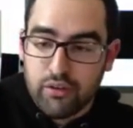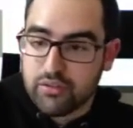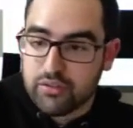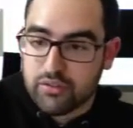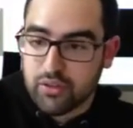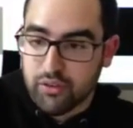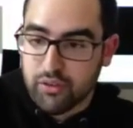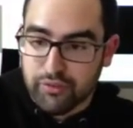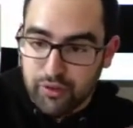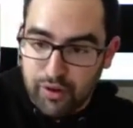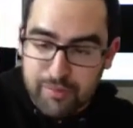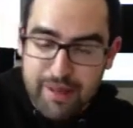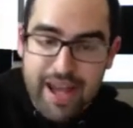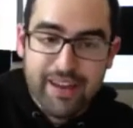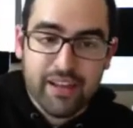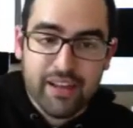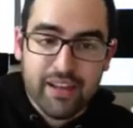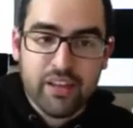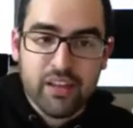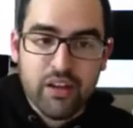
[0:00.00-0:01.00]
so for about
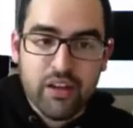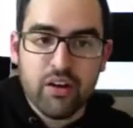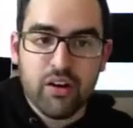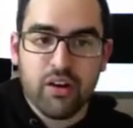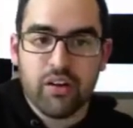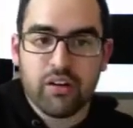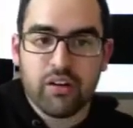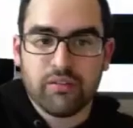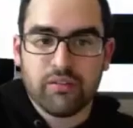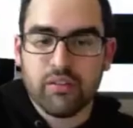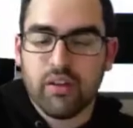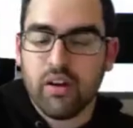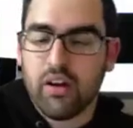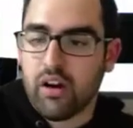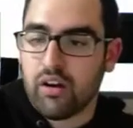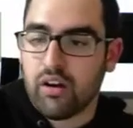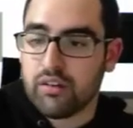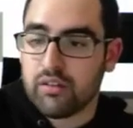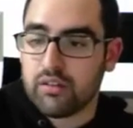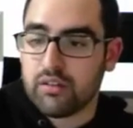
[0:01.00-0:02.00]
a year,
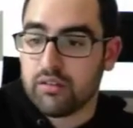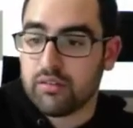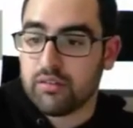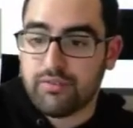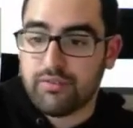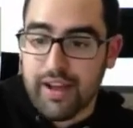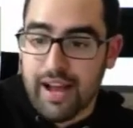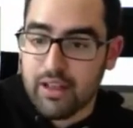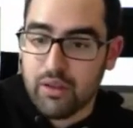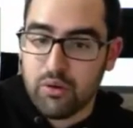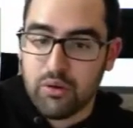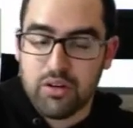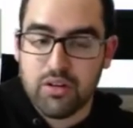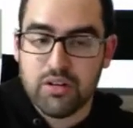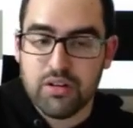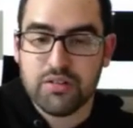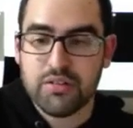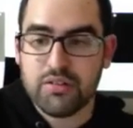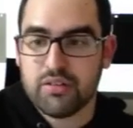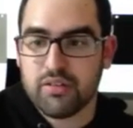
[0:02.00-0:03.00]
our
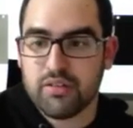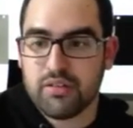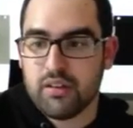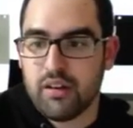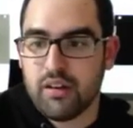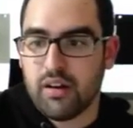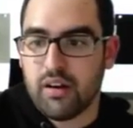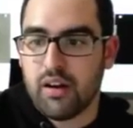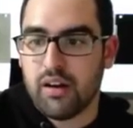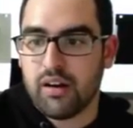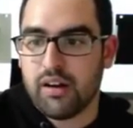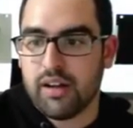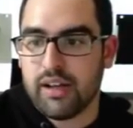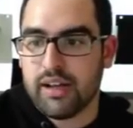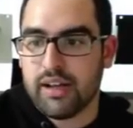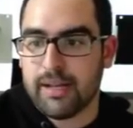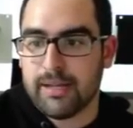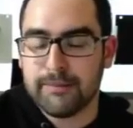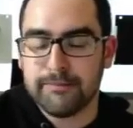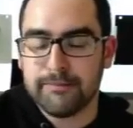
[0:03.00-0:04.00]
followers,
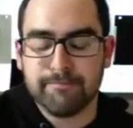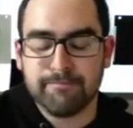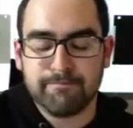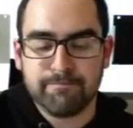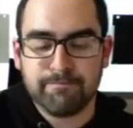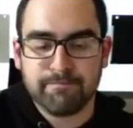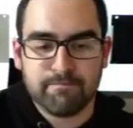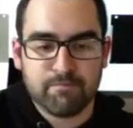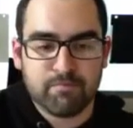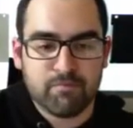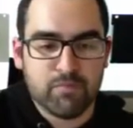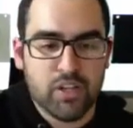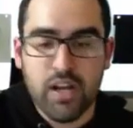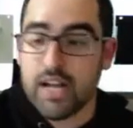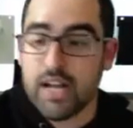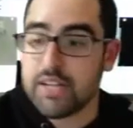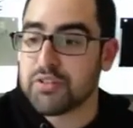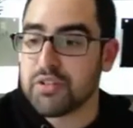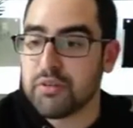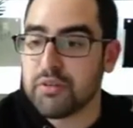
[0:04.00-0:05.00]
our
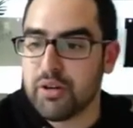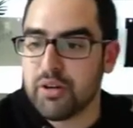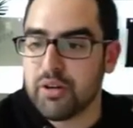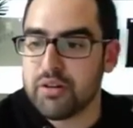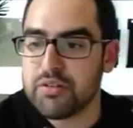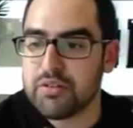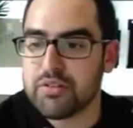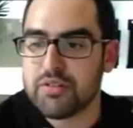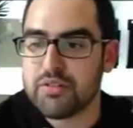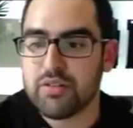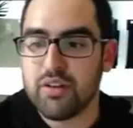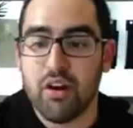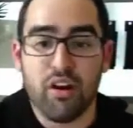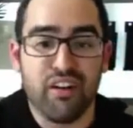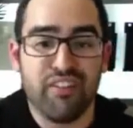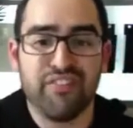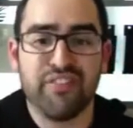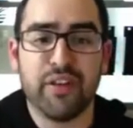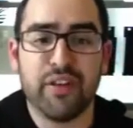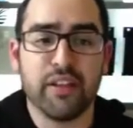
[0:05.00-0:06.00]
customers, our
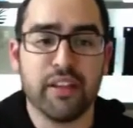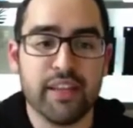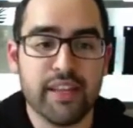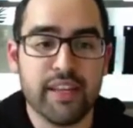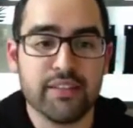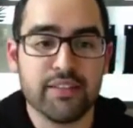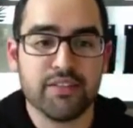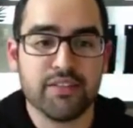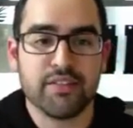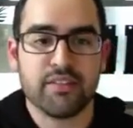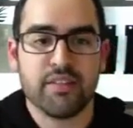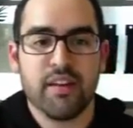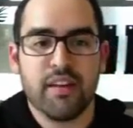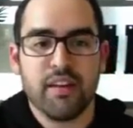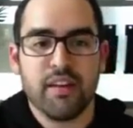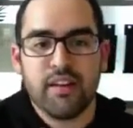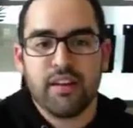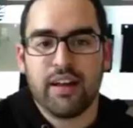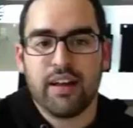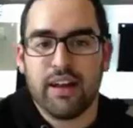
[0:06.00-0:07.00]
affiliates,
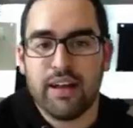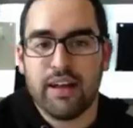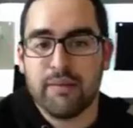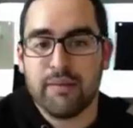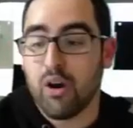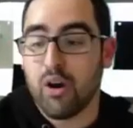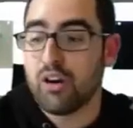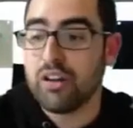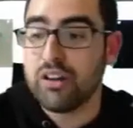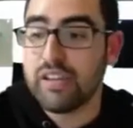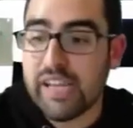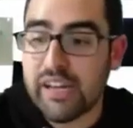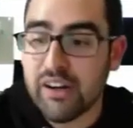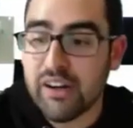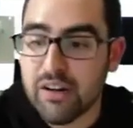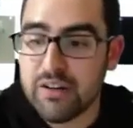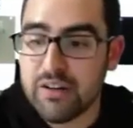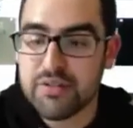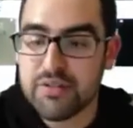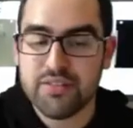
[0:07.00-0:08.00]
our
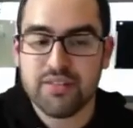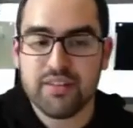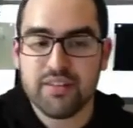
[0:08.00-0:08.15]
leaders,